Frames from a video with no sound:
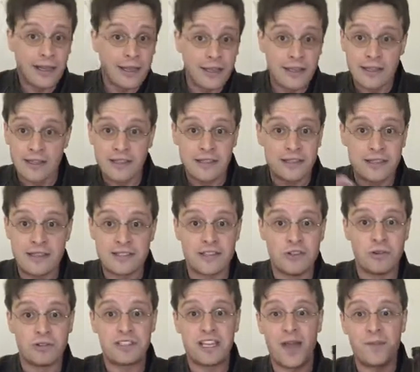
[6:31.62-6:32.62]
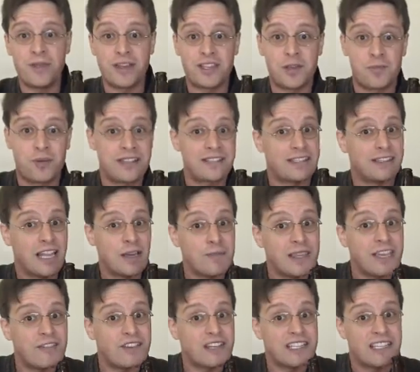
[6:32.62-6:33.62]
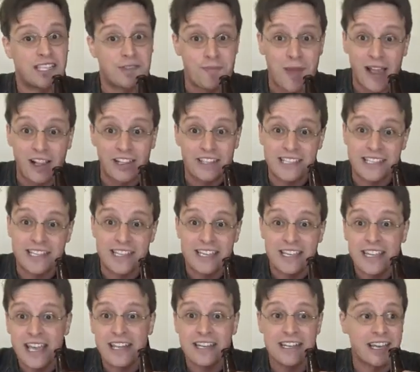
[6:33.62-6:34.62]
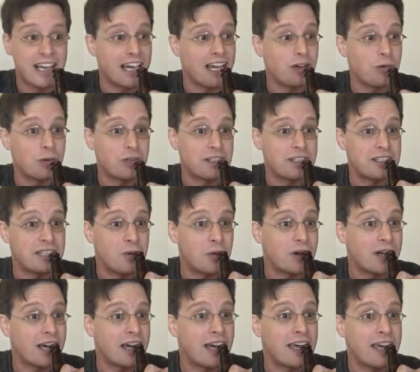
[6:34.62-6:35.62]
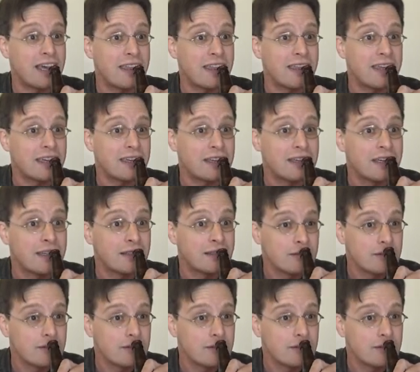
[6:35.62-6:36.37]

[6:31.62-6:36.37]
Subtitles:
there's no time like the present. Let me give it a smell, see, and we'll see what I think.